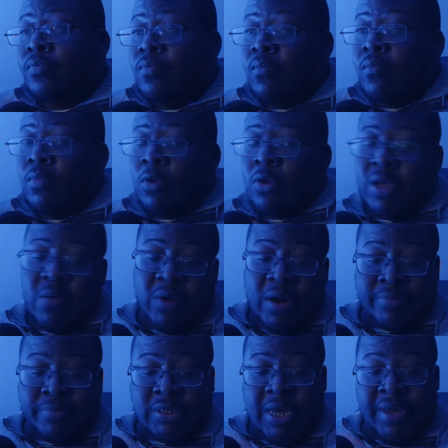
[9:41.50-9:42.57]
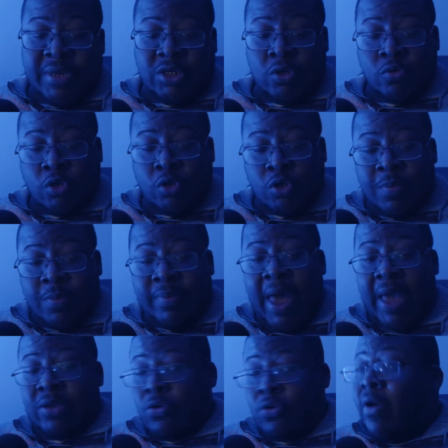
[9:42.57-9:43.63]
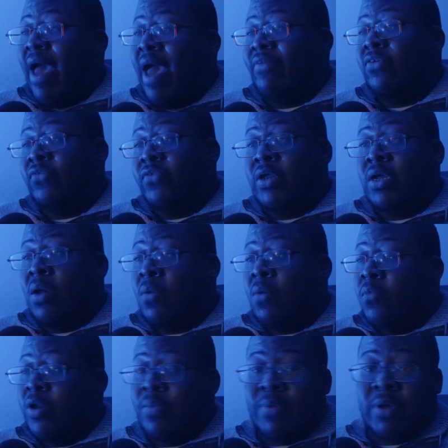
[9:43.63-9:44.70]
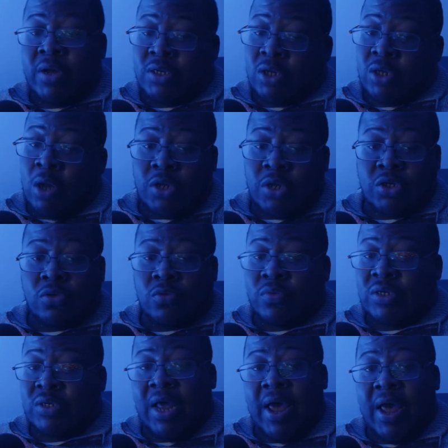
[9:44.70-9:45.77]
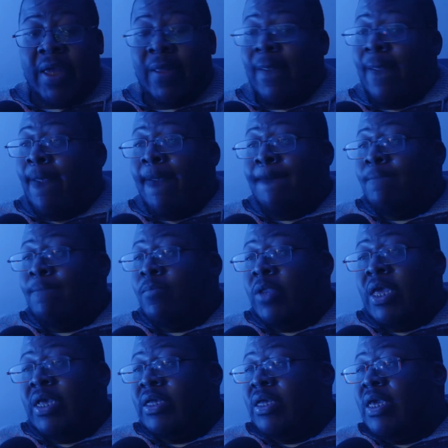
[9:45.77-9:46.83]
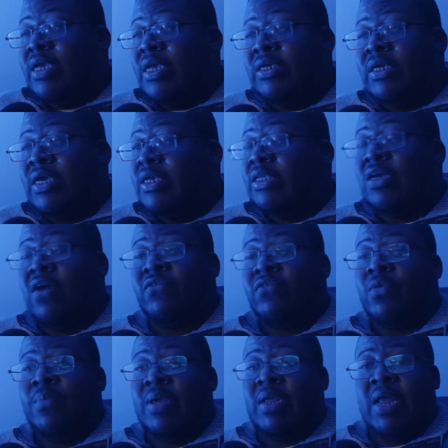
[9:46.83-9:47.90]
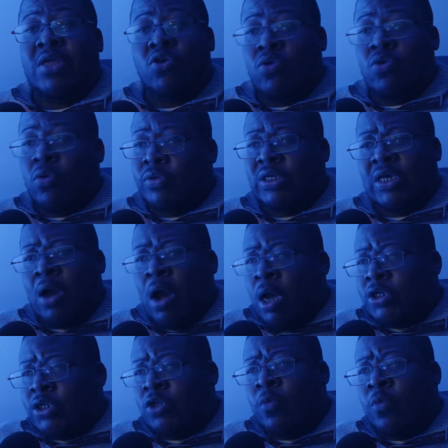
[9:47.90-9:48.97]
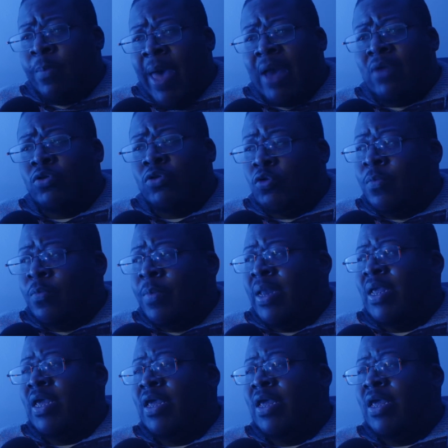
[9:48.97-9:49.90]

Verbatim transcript: You get what I'm saying? So Super Black, you're going to have to really come with it, because Arsenal was like, He he's he's tough to beat, and you don't see Arsenal battle too many